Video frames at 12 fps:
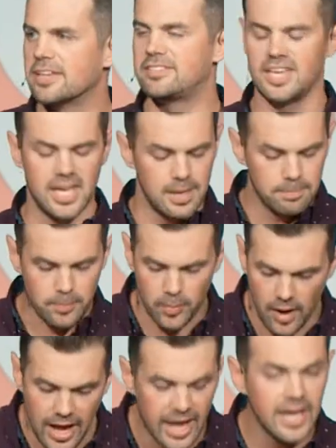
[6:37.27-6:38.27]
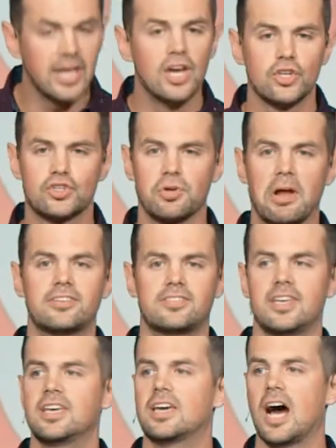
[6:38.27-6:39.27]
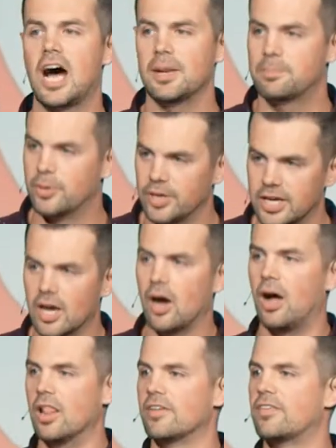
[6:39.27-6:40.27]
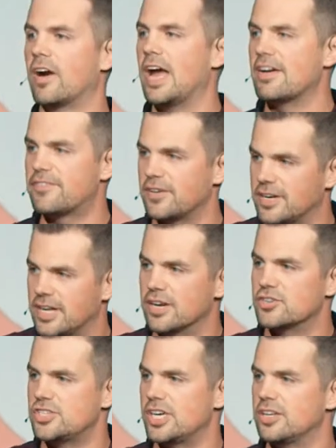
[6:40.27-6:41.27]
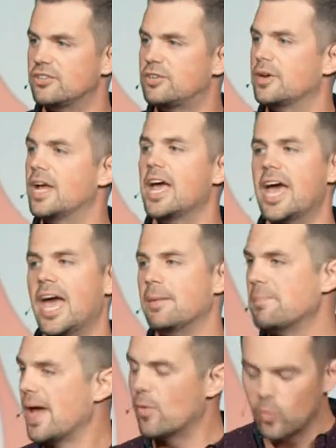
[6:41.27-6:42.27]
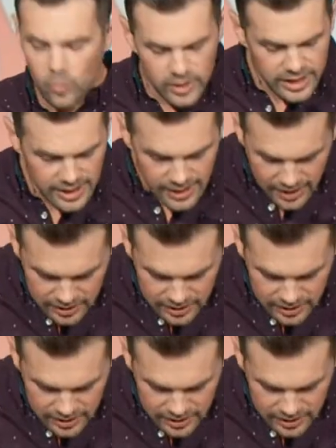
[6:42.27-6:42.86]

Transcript: a team, praying, trusting God, putting all of our effort and energy into it, and man, we